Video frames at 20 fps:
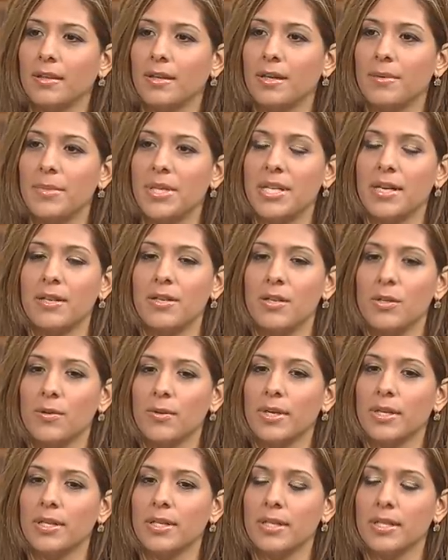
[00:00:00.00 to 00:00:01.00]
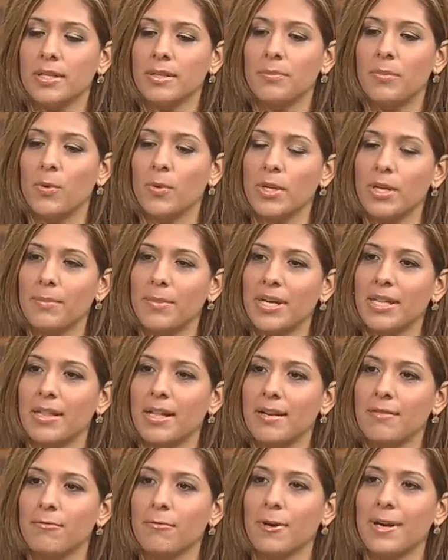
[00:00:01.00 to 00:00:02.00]
I mean, I knew I had hit a point in my
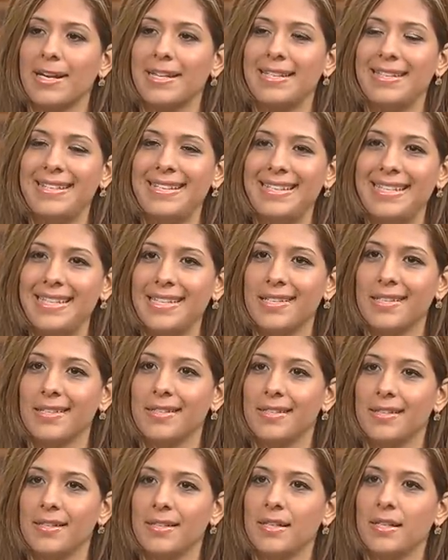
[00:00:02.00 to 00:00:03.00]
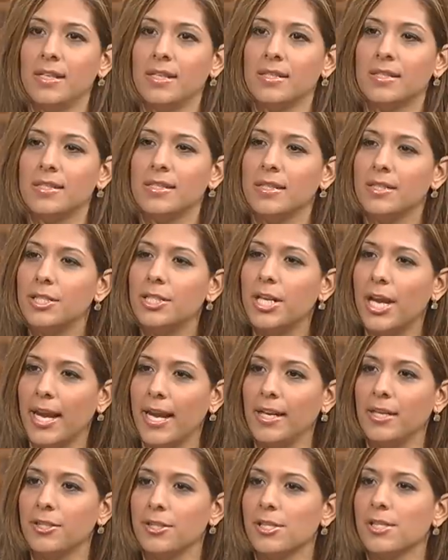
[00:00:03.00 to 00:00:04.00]
life where I needed to
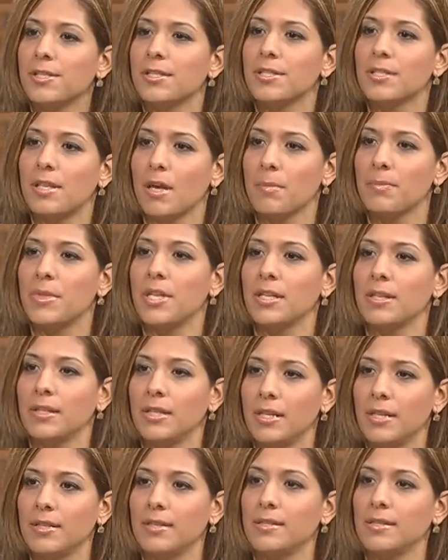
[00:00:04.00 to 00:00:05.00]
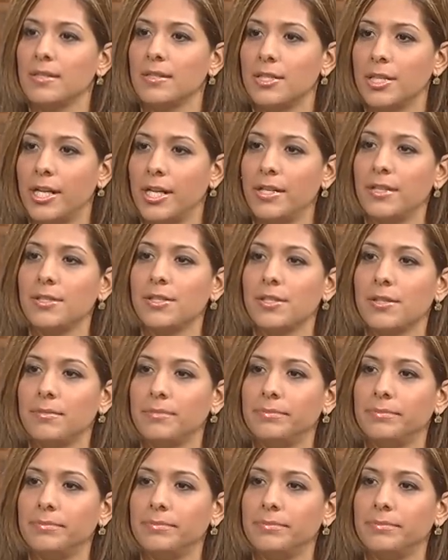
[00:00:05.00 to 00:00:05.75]
change. Something needed to change.